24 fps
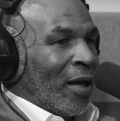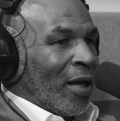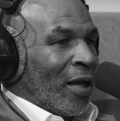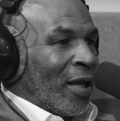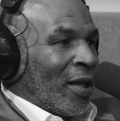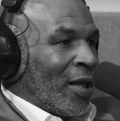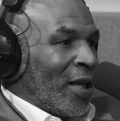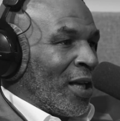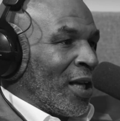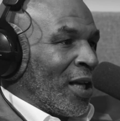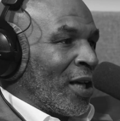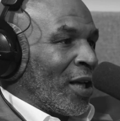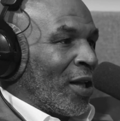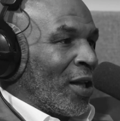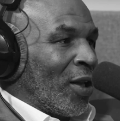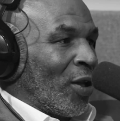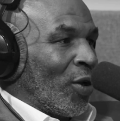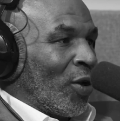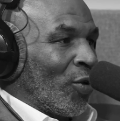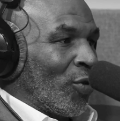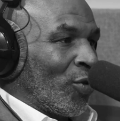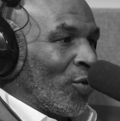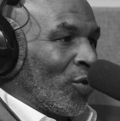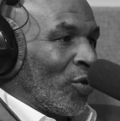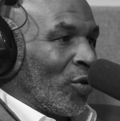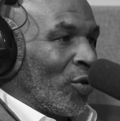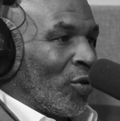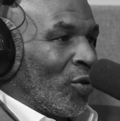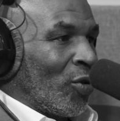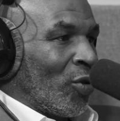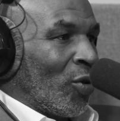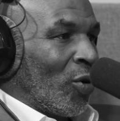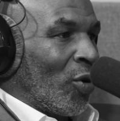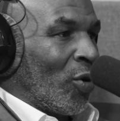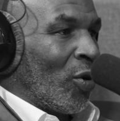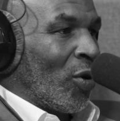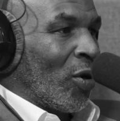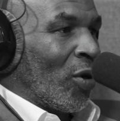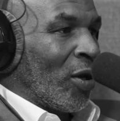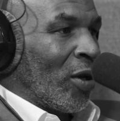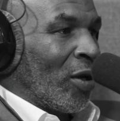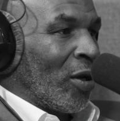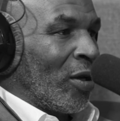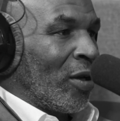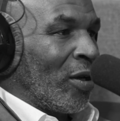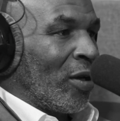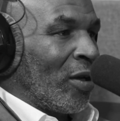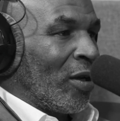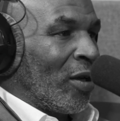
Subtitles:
and they closed the door.